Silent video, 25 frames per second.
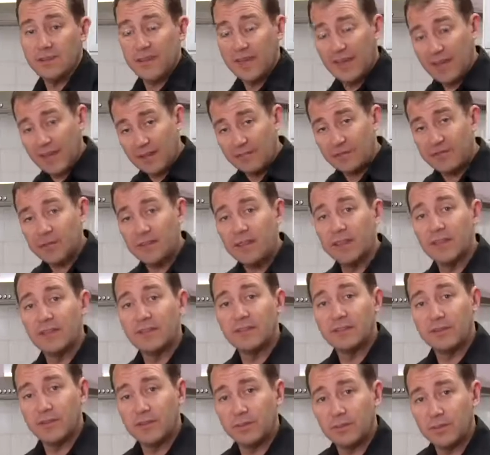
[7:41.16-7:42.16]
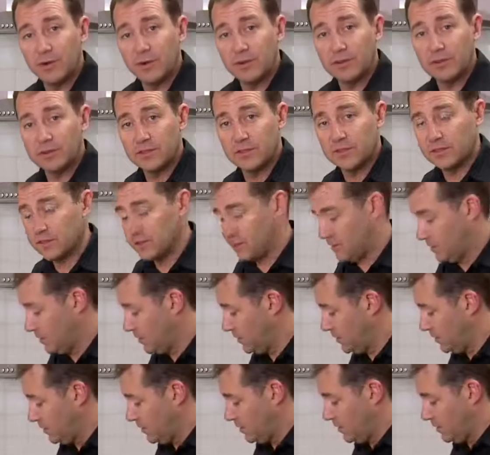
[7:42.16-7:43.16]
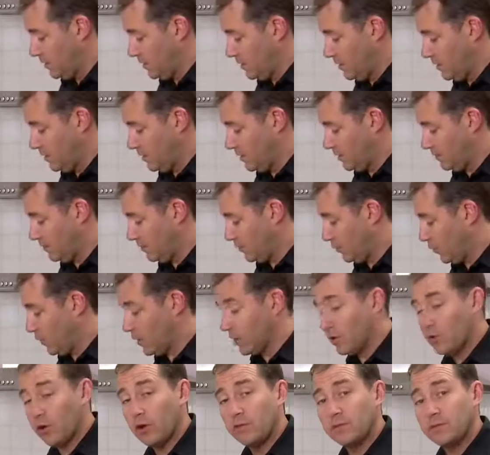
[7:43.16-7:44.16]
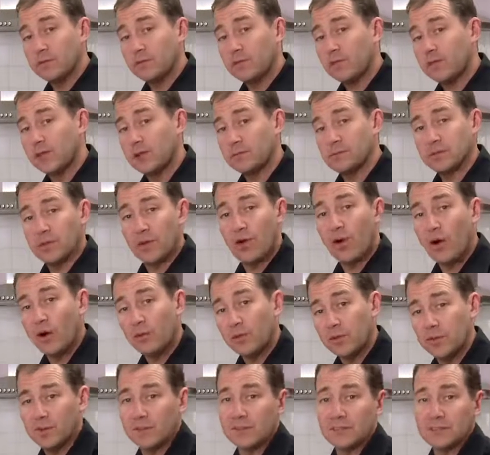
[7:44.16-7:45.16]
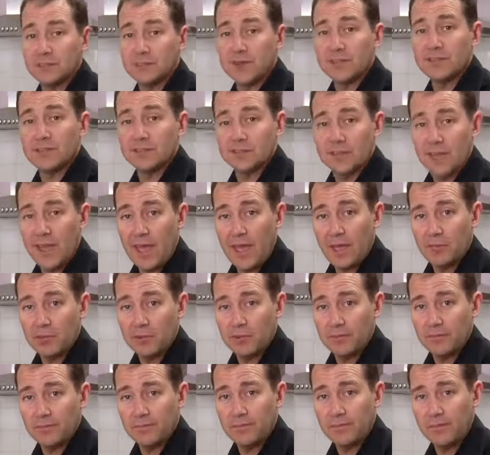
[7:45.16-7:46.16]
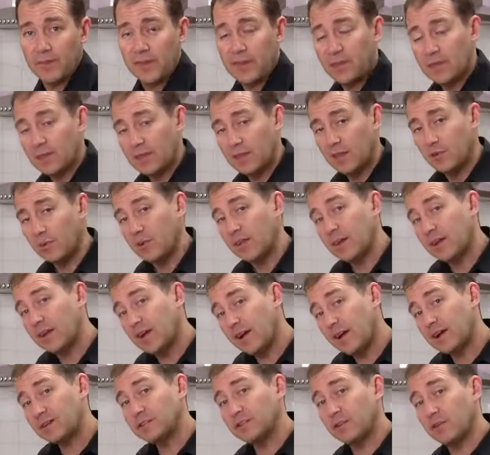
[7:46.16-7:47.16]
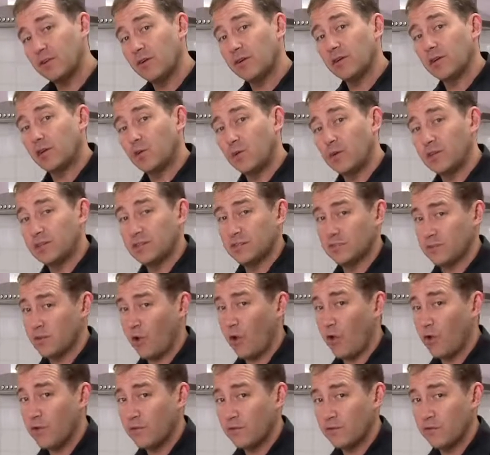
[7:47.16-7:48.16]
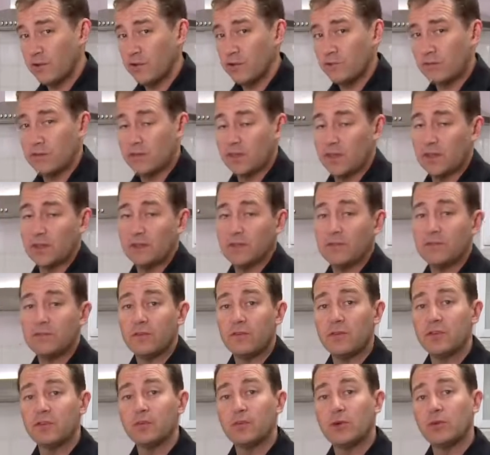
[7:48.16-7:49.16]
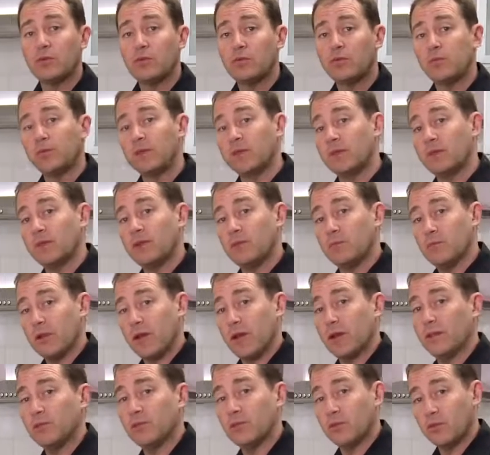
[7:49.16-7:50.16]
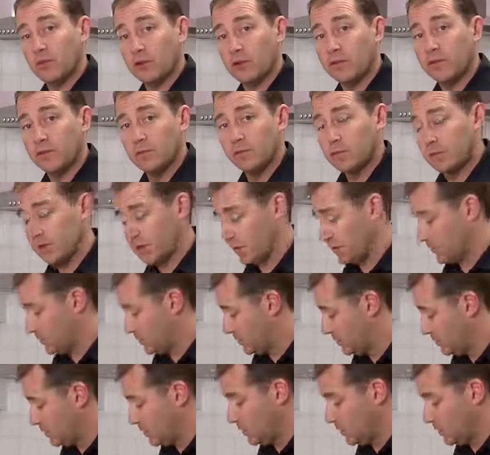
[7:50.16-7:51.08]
You have to get into the process. It's for when coffee becomes a hobby as much as a habit. Now we get asked a lot of questions over and over again. The first one would be about the coffee beans.